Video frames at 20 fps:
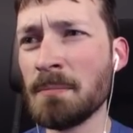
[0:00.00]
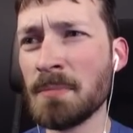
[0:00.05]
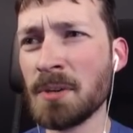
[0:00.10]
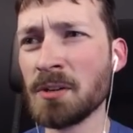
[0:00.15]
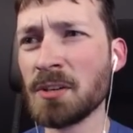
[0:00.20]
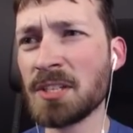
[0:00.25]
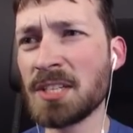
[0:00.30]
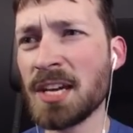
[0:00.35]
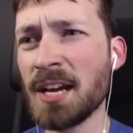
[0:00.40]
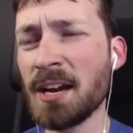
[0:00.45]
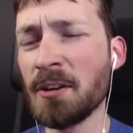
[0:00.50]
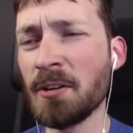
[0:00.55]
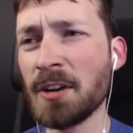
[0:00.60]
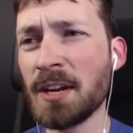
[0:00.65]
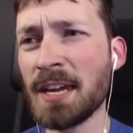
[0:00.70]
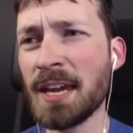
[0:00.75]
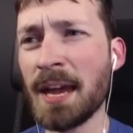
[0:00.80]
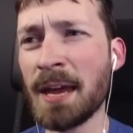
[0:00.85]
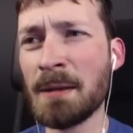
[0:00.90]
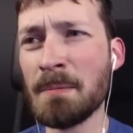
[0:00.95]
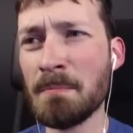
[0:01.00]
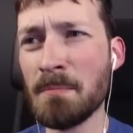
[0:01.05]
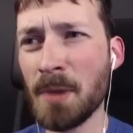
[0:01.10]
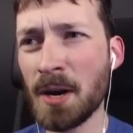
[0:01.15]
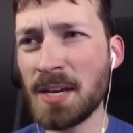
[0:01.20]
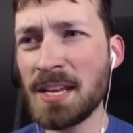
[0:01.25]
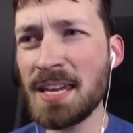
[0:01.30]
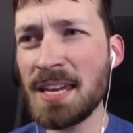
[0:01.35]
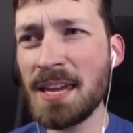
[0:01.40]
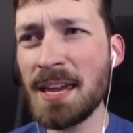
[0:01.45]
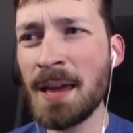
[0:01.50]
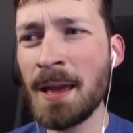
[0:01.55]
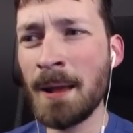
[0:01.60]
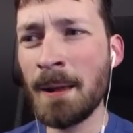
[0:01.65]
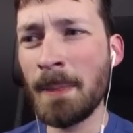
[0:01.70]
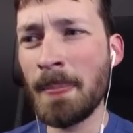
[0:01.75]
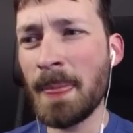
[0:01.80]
military, and money,